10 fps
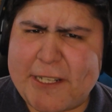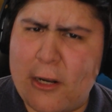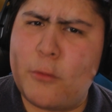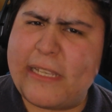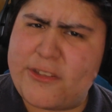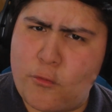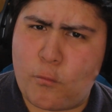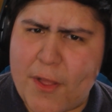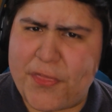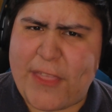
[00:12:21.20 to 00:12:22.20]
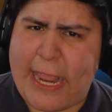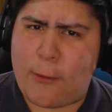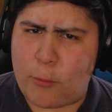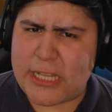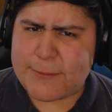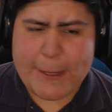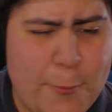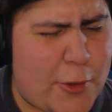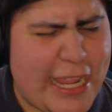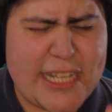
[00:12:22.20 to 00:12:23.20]
can only do one thing at once.
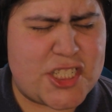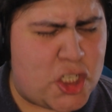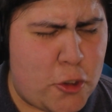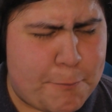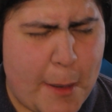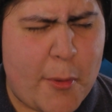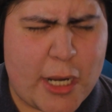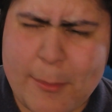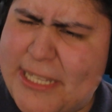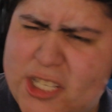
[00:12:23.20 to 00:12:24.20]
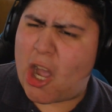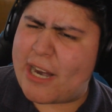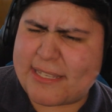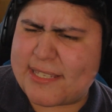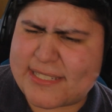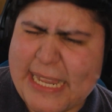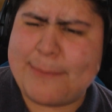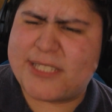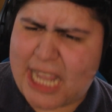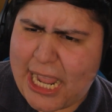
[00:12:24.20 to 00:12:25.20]
People can't chew bubblegum them and talk at the
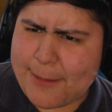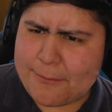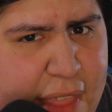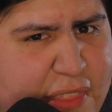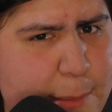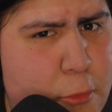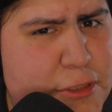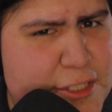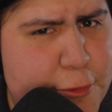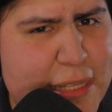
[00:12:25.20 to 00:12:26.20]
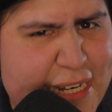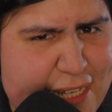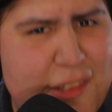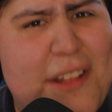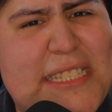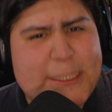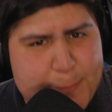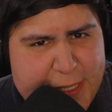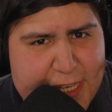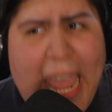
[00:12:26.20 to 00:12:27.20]
same time? And they most certainly cannot
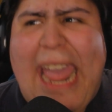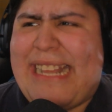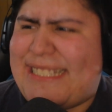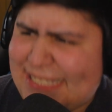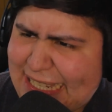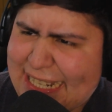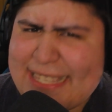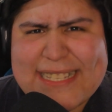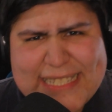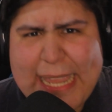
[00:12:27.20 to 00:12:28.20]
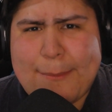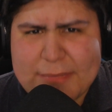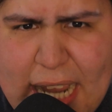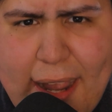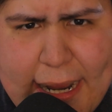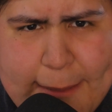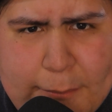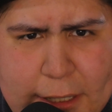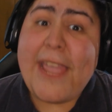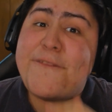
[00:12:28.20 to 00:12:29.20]
speak and sit at the same time.
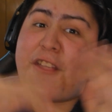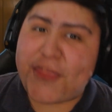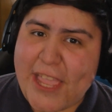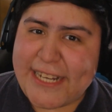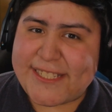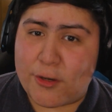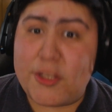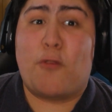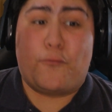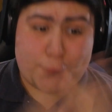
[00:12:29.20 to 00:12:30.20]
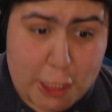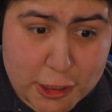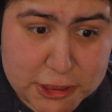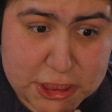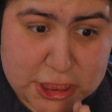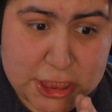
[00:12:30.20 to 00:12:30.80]
If you think so, you're wrong.